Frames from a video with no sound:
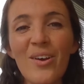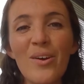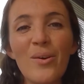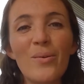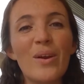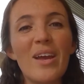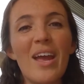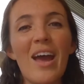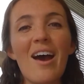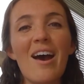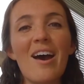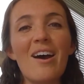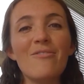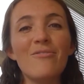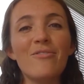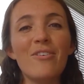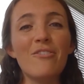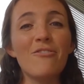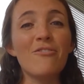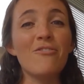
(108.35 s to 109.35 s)
We
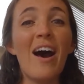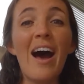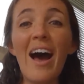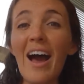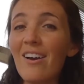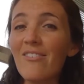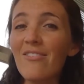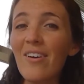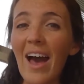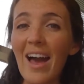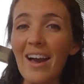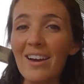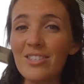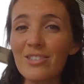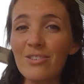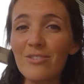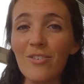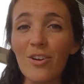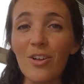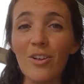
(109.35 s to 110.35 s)
have 5
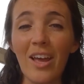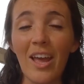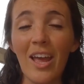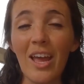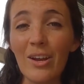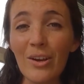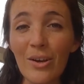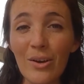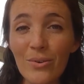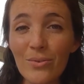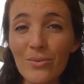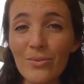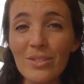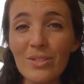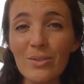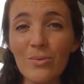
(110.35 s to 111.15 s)
active volcanoes.